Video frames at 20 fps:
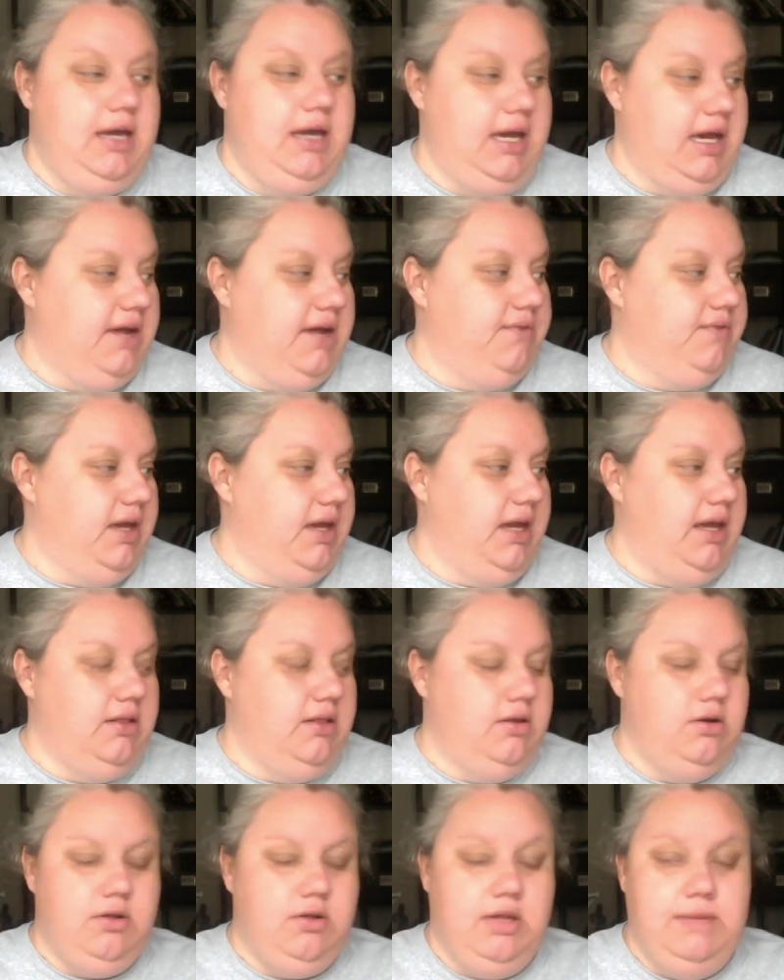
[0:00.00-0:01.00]
have a
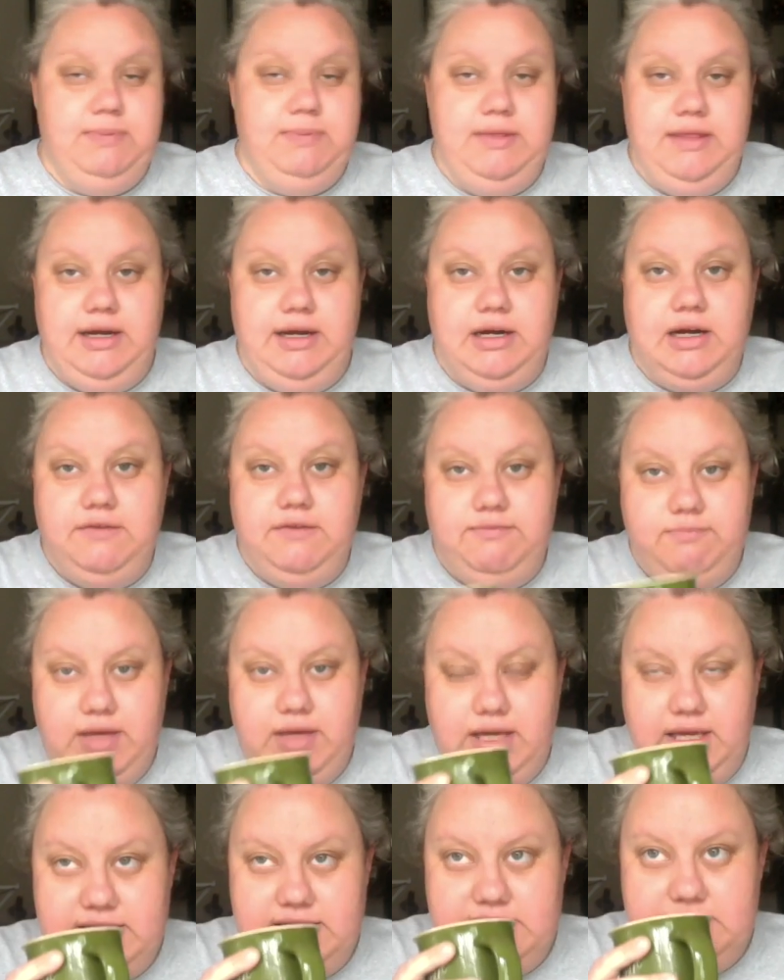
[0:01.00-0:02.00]
little clip in there of
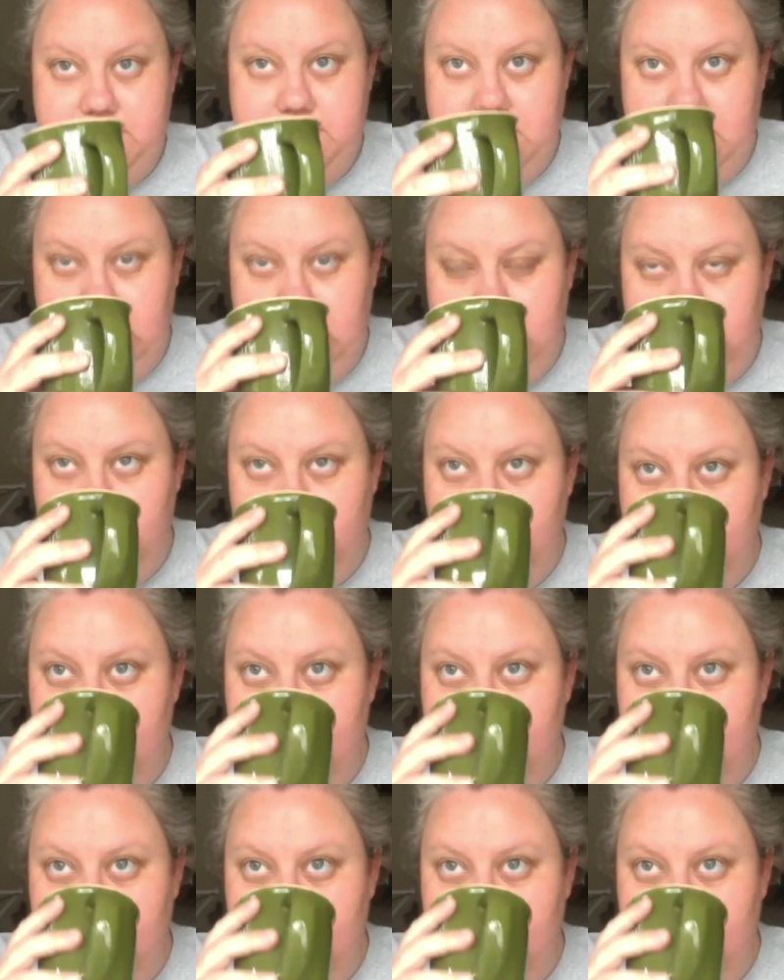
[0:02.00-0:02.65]
me spinning